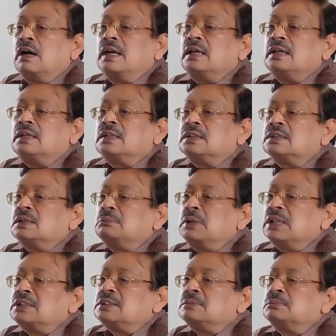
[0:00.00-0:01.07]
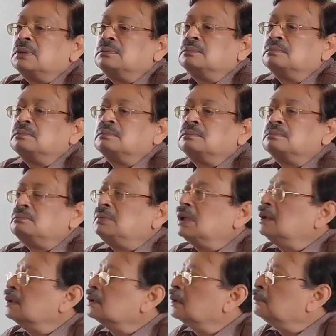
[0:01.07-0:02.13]
Why it is the maximum?
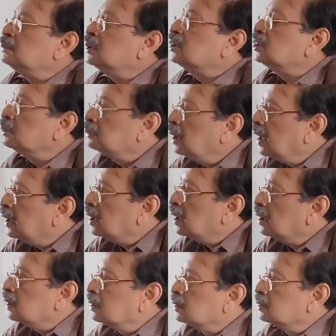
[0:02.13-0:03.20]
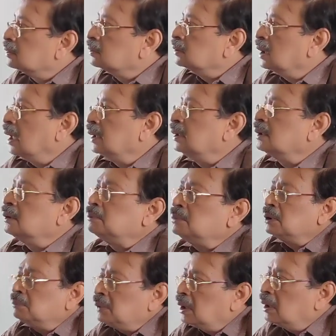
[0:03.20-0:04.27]
Because of the stimulator, either
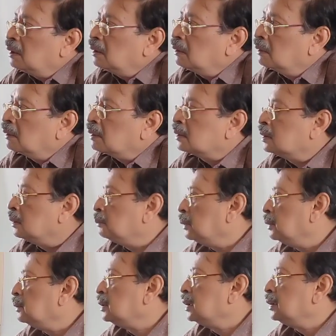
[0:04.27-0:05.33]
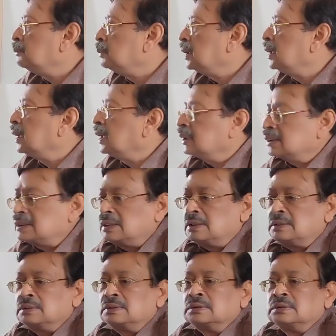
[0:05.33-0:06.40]
the male or of the
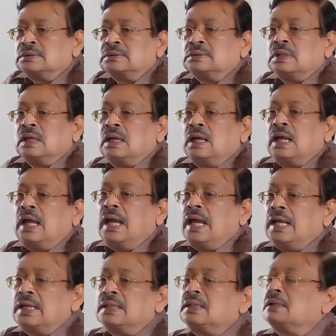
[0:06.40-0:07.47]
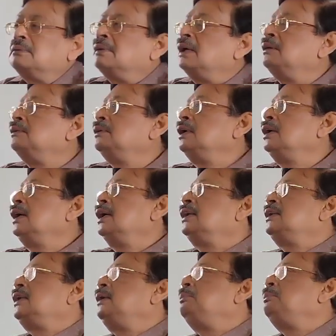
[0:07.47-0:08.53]
pentagastric. Another value will
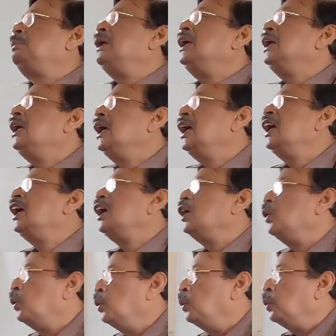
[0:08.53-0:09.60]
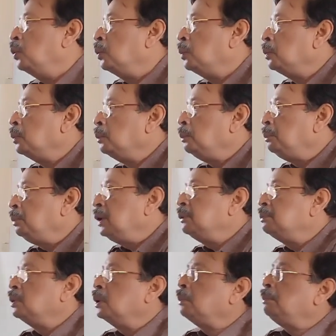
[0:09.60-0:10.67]
get the PAO,
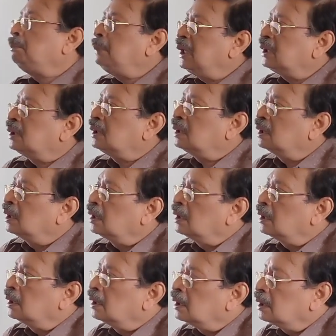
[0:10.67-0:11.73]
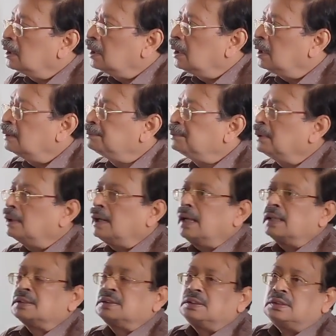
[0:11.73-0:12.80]
P for peak, A for
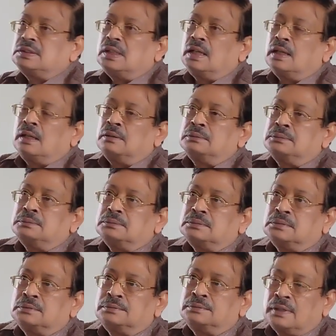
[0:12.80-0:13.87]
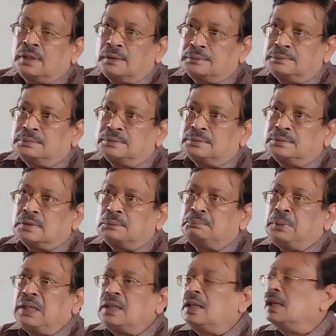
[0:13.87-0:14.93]
acid and O for output. The
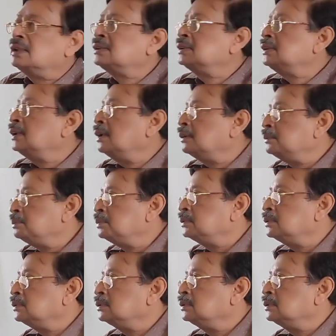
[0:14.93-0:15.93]
peak acid output.